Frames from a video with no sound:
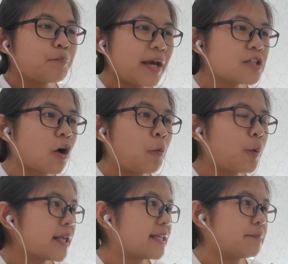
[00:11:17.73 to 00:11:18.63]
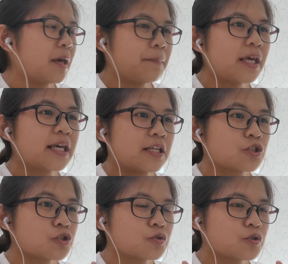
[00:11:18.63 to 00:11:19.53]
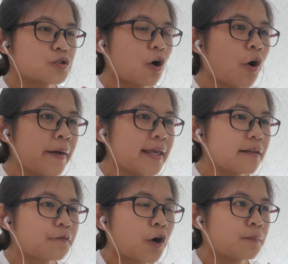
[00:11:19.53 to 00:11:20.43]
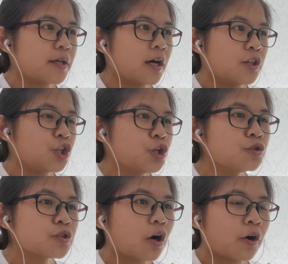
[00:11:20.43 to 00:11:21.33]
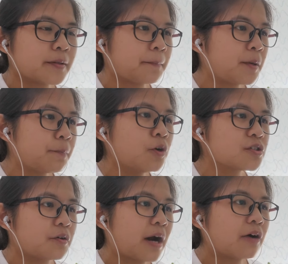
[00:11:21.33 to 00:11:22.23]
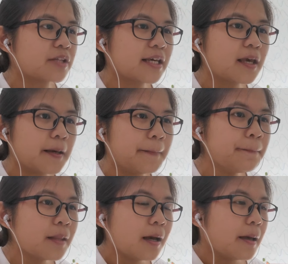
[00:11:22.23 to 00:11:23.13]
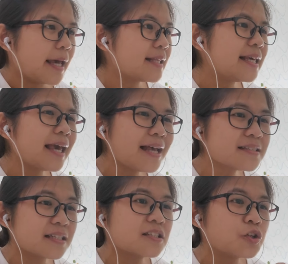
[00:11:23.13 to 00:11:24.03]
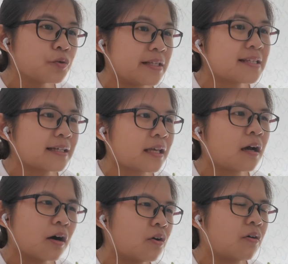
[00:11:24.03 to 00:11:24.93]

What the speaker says: based on what maybe he saw it from the news or the people surrounding him, and he has this new insight that,